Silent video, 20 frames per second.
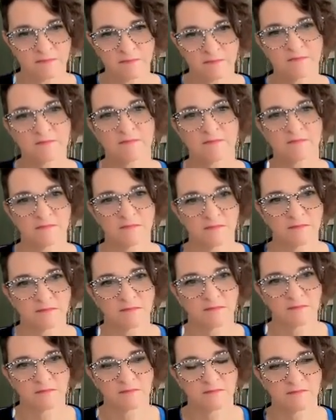
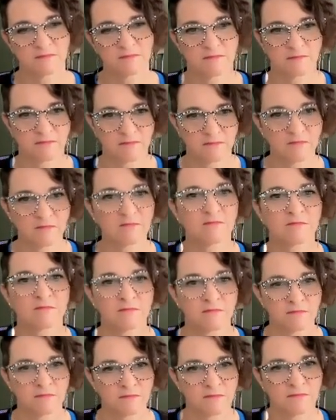
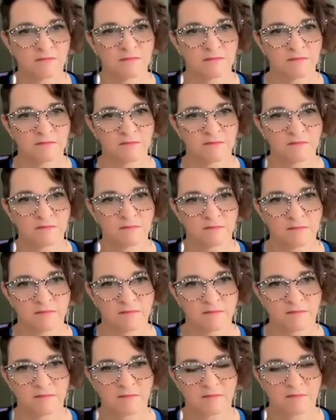
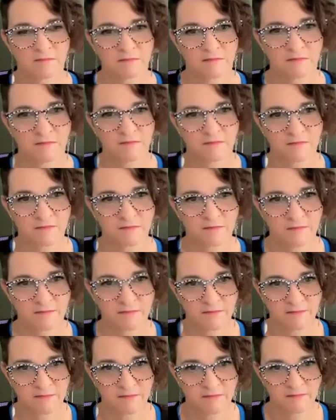
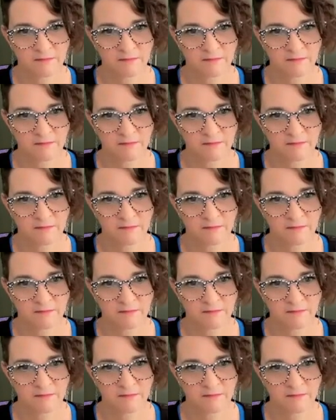No words are spoken by the person on screen.